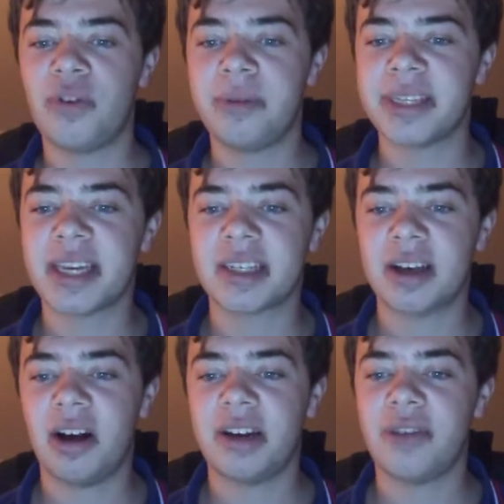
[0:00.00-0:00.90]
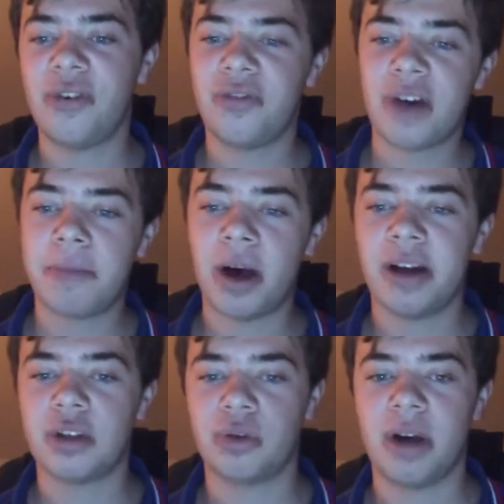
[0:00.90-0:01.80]
performance against Cardiff, who fell
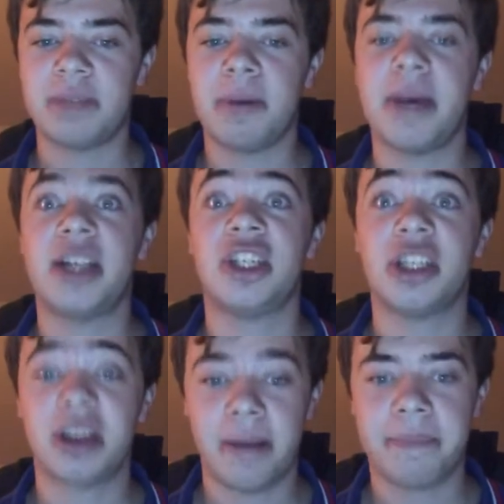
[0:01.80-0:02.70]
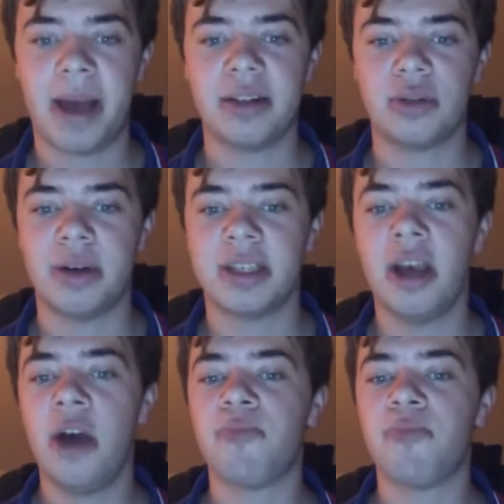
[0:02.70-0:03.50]
behind twice but managing to come back twice.